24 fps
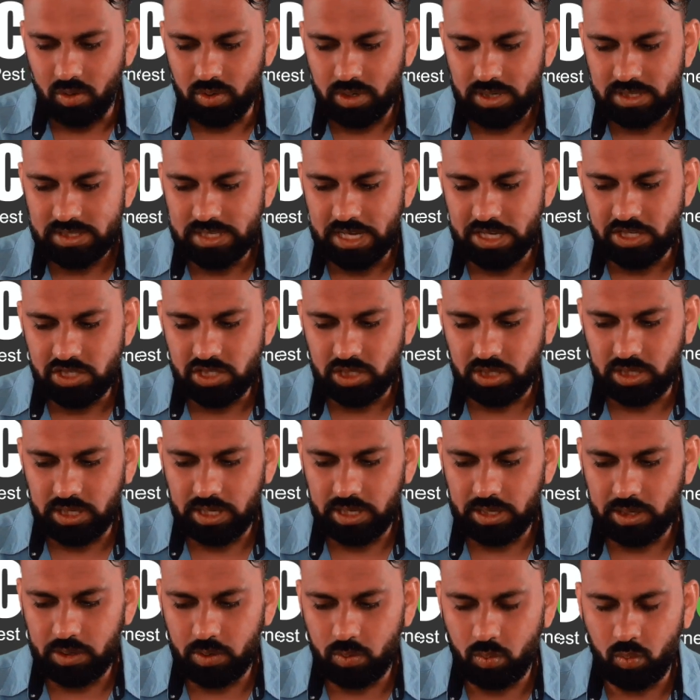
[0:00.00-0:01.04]

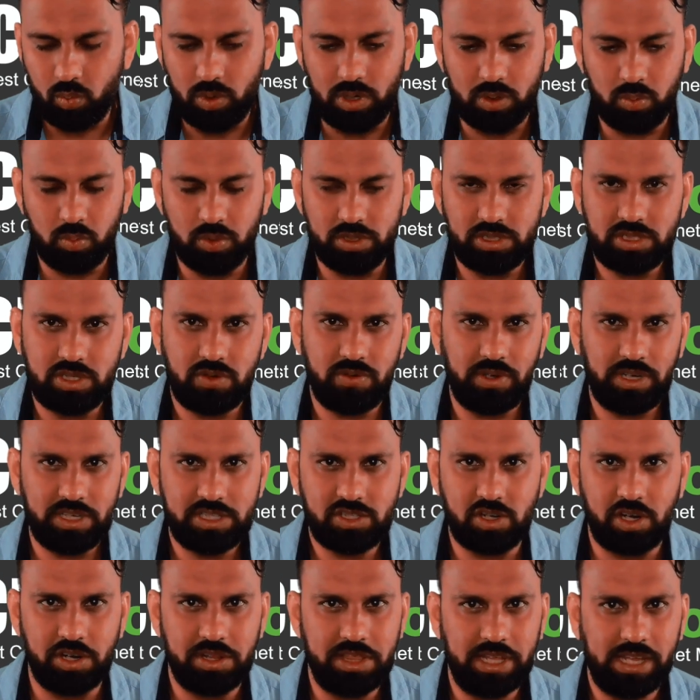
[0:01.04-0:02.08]
Essentially one was to really
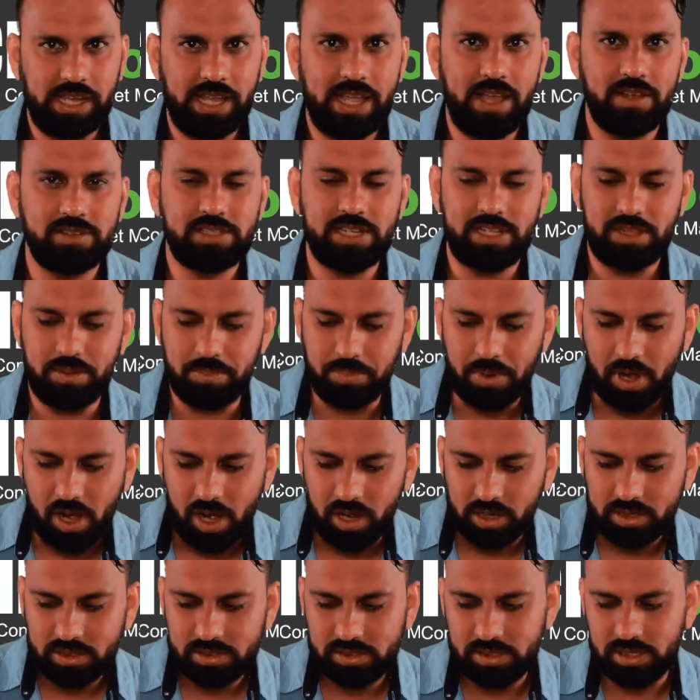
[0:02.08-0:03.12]
start thinking outside the
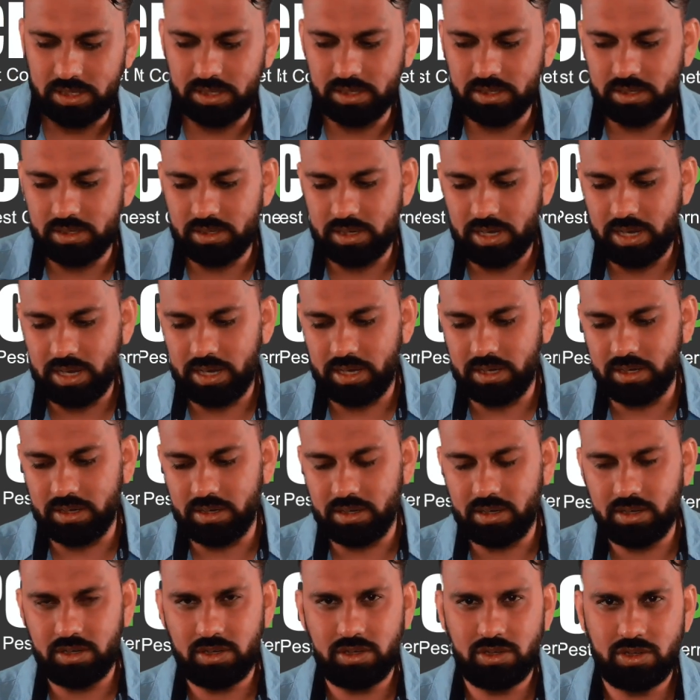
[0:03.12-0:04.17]
box and
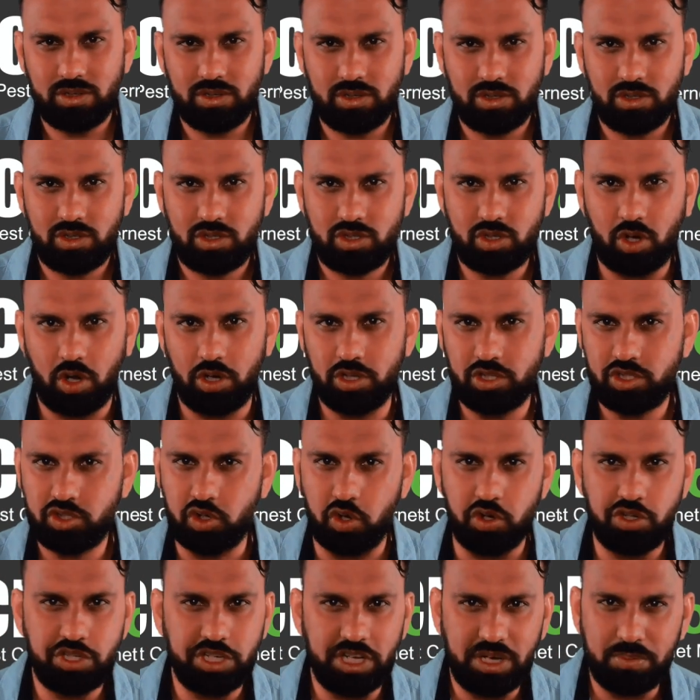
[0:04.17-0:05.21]
start
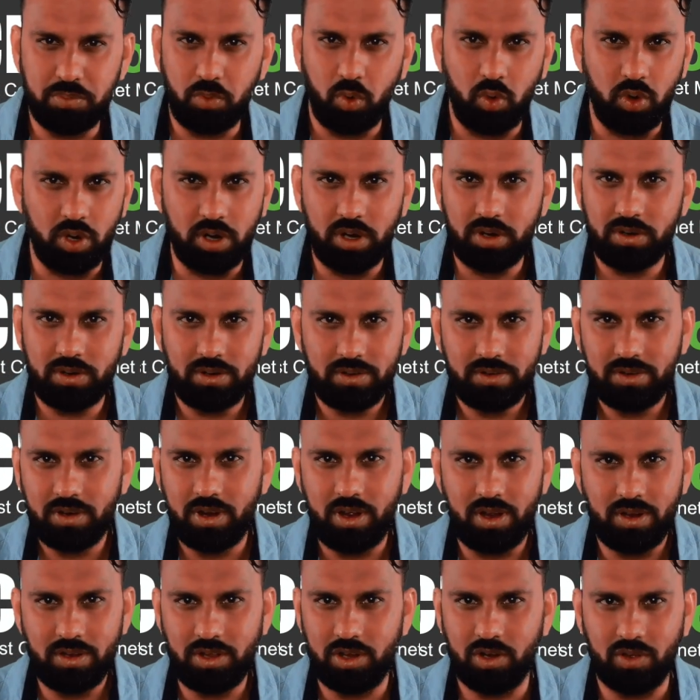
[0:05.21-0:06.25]
searching more,
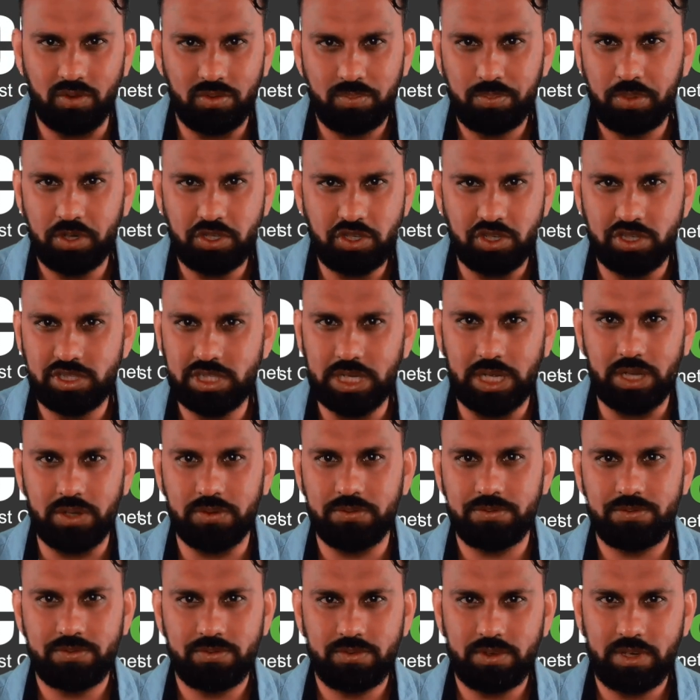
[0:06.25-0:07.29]
put
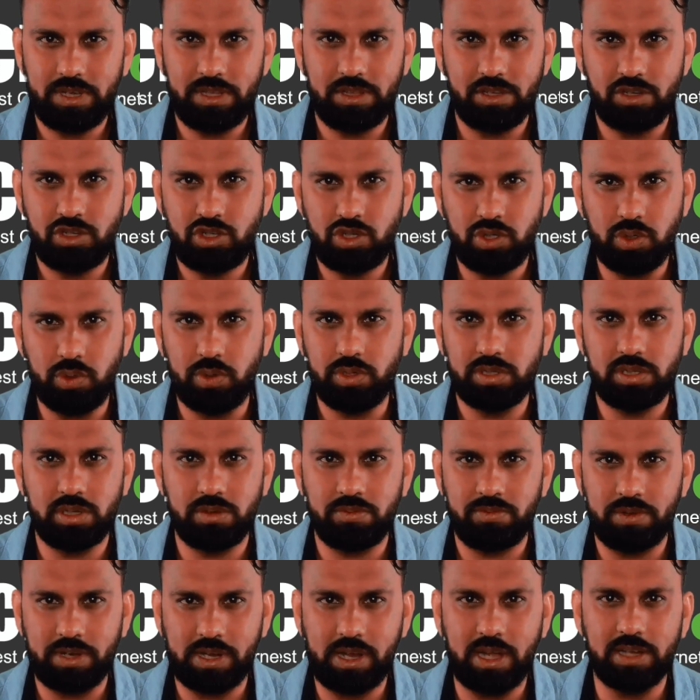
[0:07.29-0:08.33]
yourself in the shoes
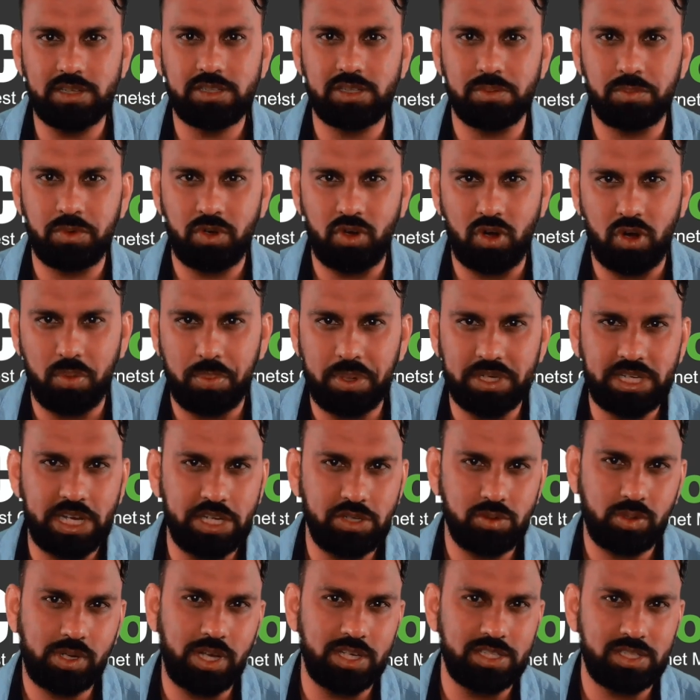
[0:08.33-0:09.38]
of a customer or a
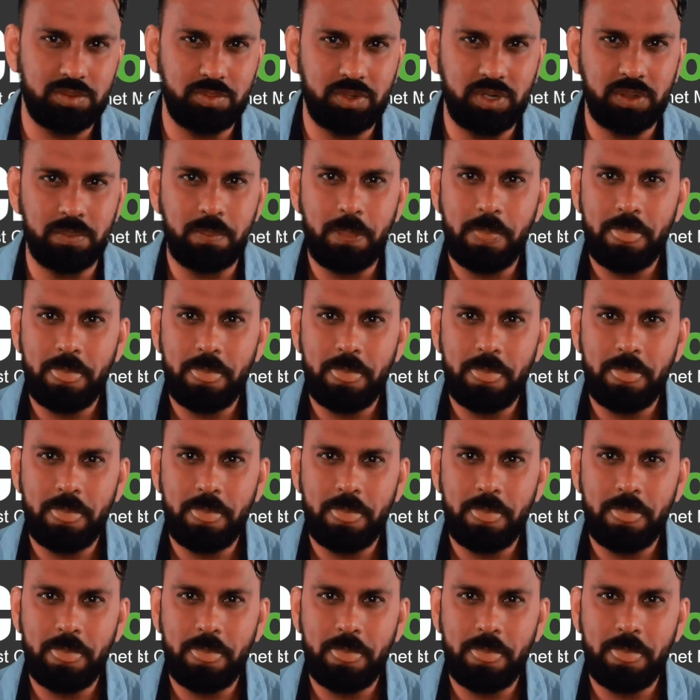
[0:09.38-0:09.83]
potential customer